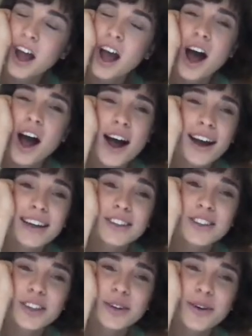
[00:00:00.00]
I
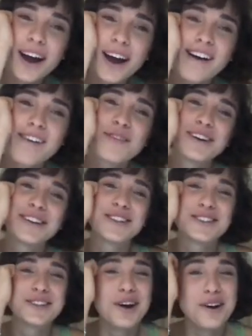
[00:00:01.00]
do have a
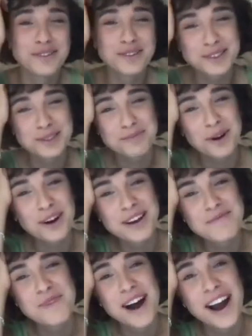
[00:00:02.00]
soft spot
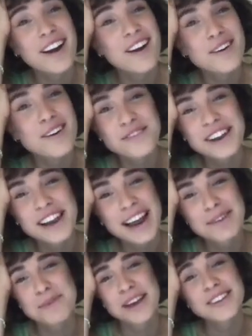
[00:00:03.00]
in my heart for
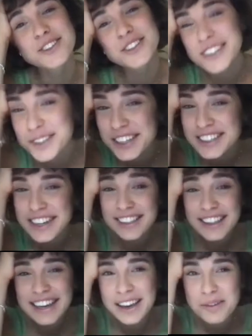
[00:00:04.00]
Les Mis, just because I
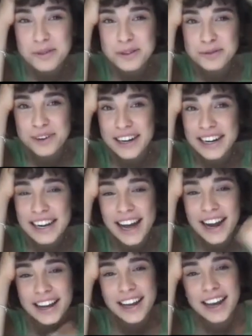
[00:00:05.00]
think it was really
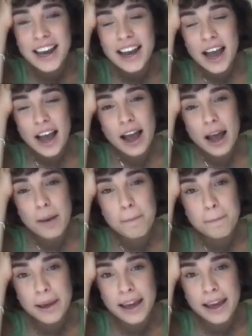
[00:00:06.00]
like a
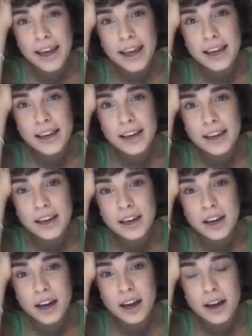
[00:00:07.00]
big
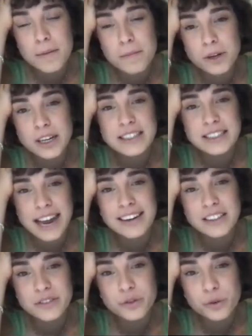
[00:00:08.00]

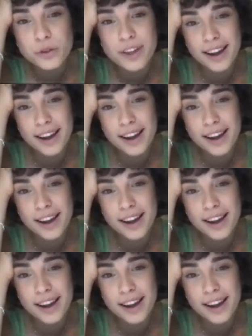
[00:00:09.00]
contender for that